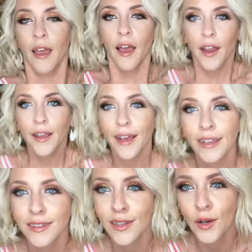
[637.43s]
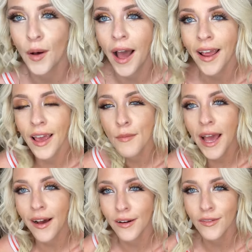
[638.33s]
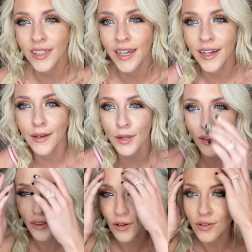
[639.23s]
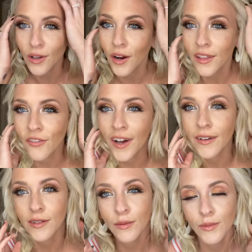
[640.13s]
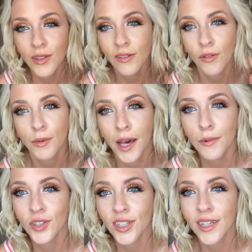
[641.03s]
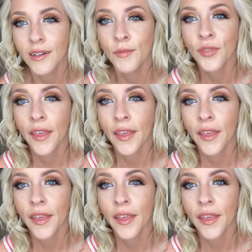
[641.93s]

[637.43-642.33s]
All right, guys, so I am out of time. Those are the five swimsuits from Cupshe.